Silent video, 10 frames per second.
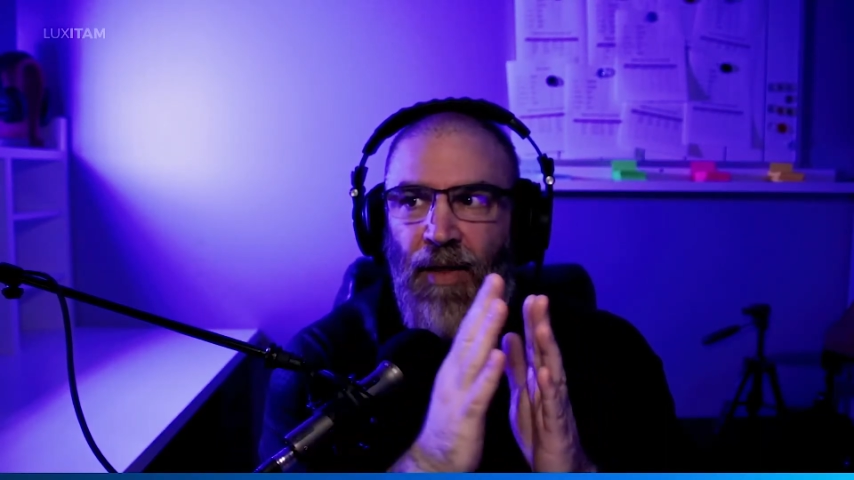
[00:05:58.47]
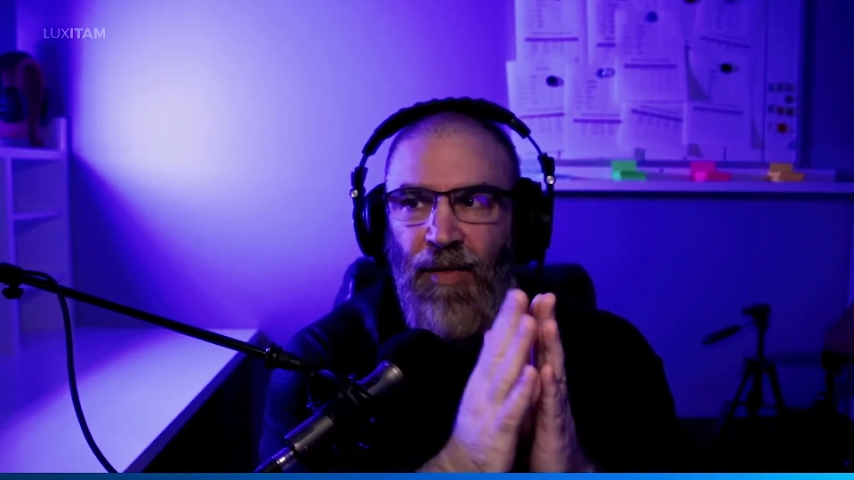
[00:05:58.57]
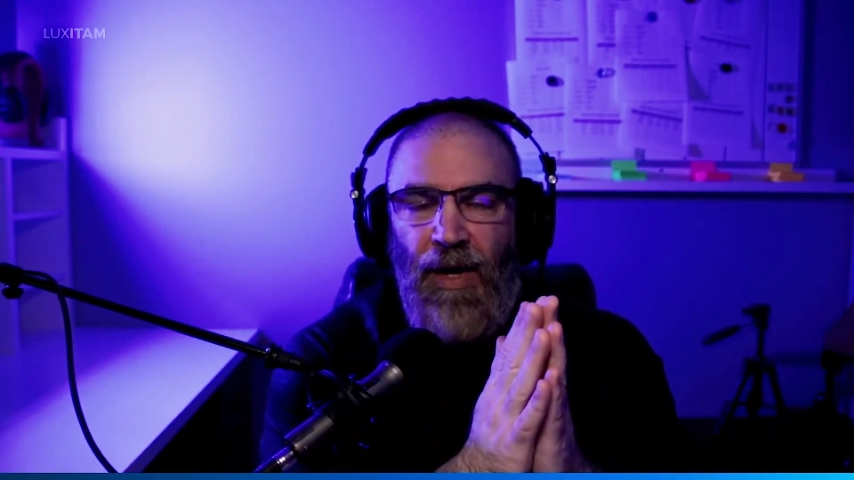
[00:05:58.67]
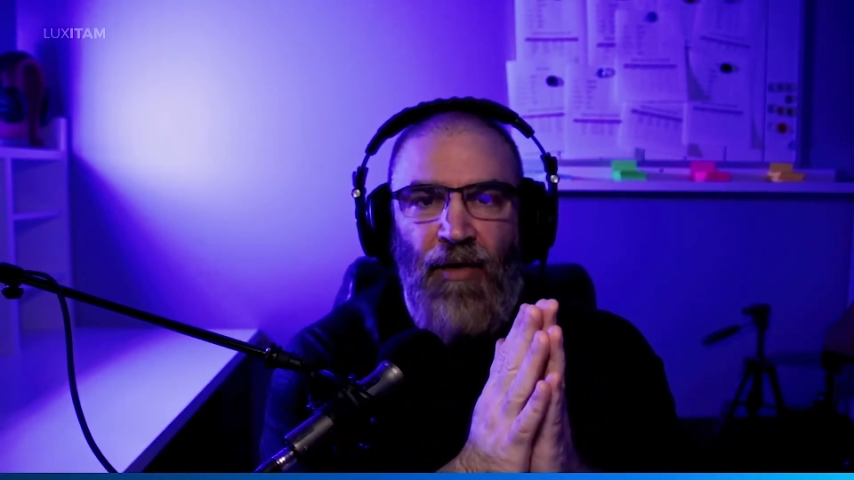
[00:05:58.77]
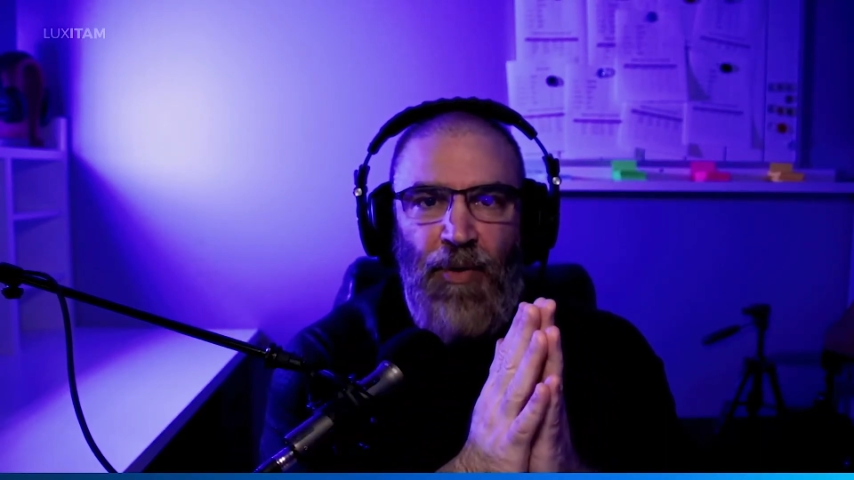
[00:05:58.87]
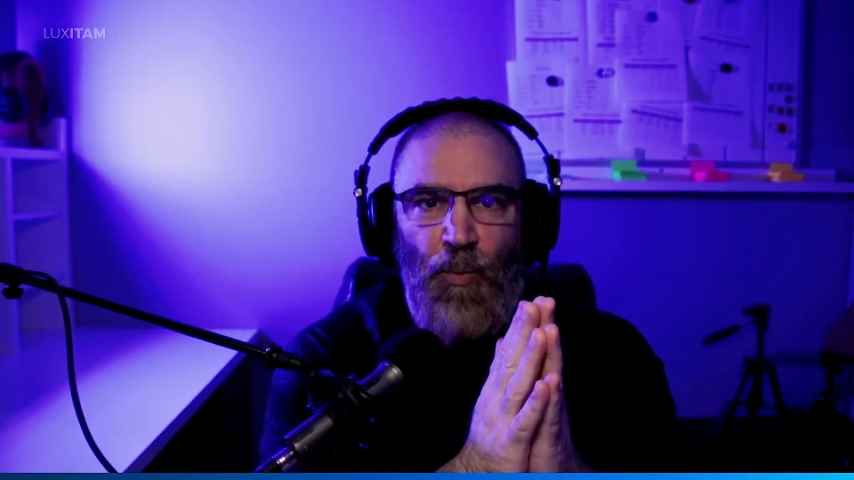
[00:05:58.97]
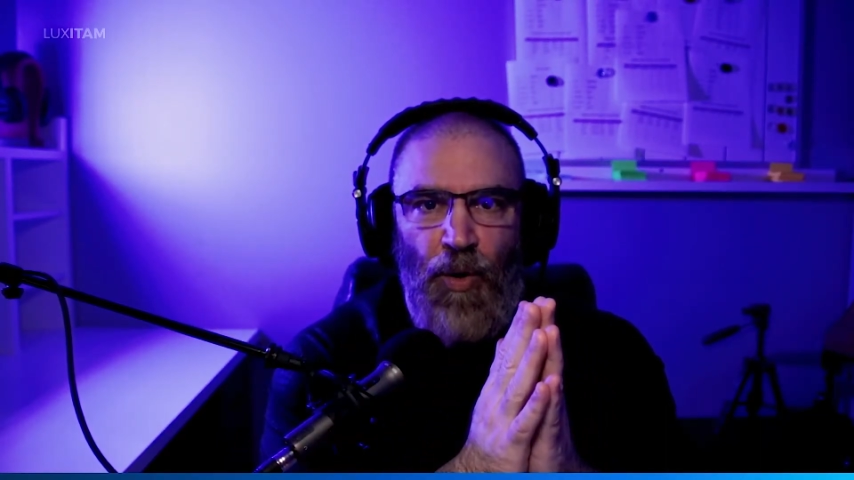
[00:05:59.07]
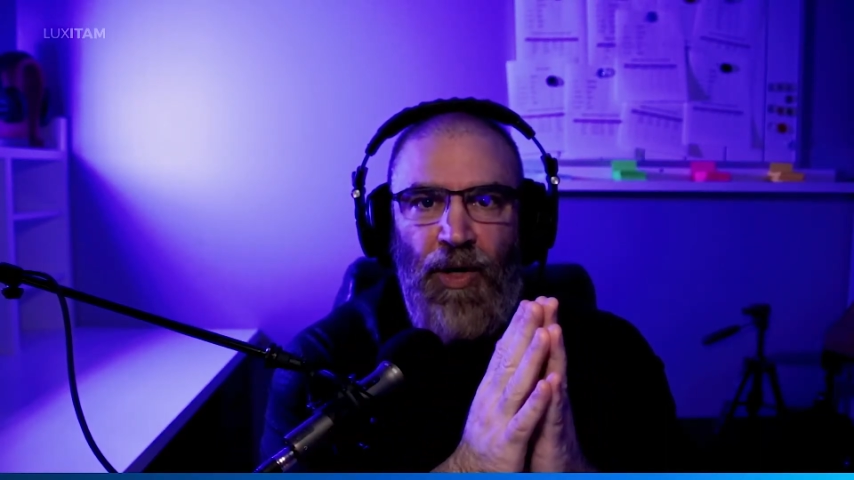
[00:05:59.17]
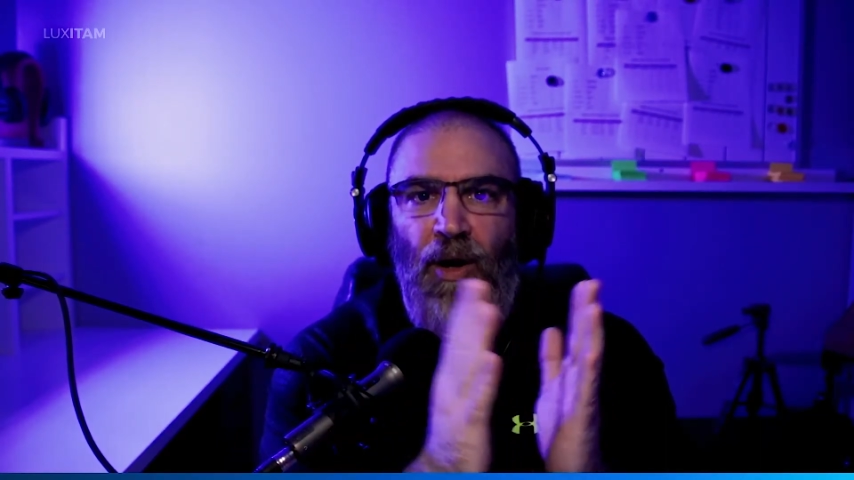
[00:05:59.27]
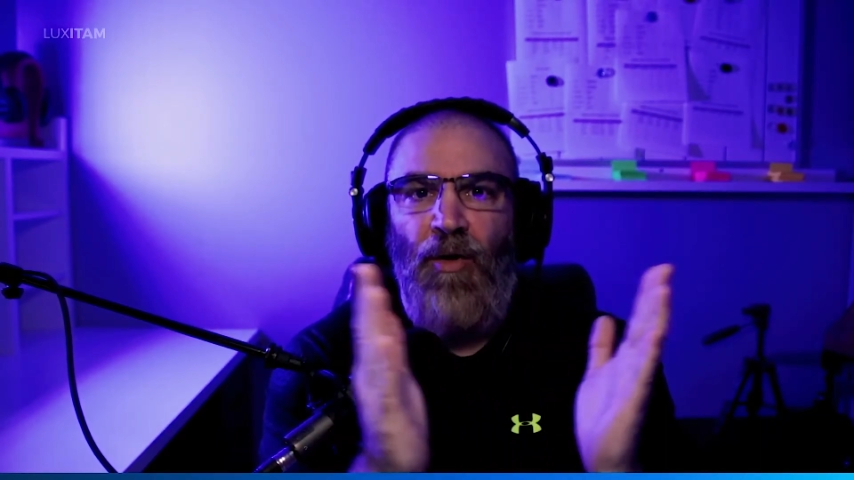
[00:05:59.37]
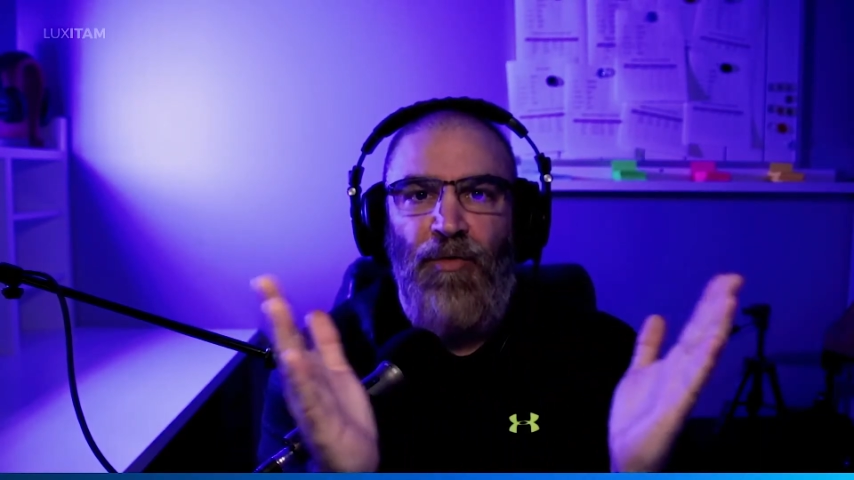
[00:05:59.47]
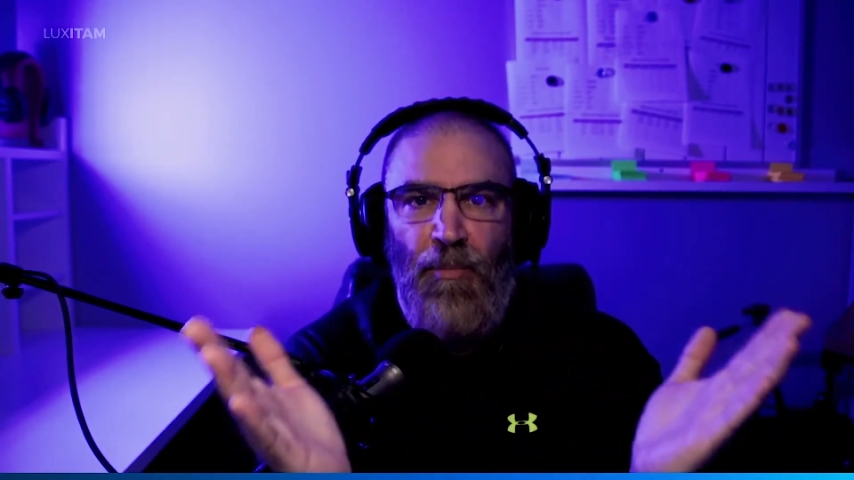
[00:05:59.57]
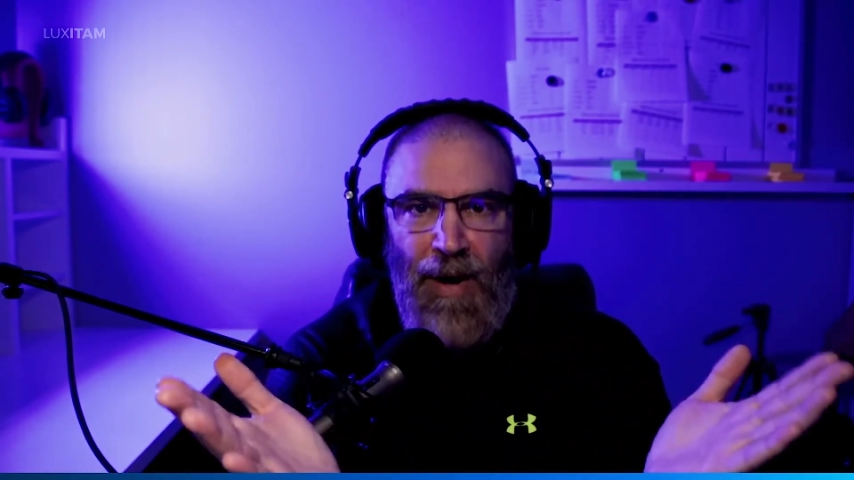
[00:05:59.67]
that I've been working on for many